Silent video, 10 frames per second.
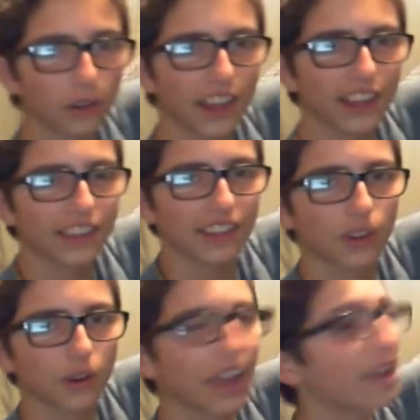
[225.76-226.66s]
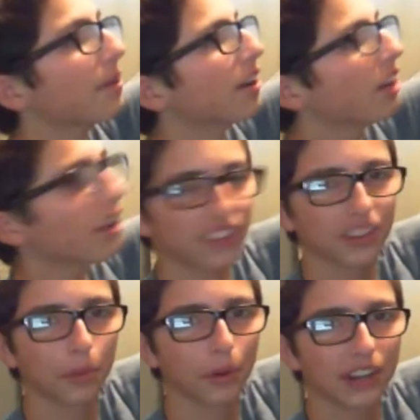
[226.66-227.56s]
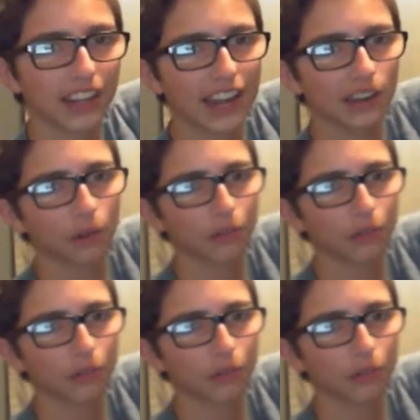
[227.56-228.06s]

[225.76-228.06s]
like this, okay? We are not supporting Adolf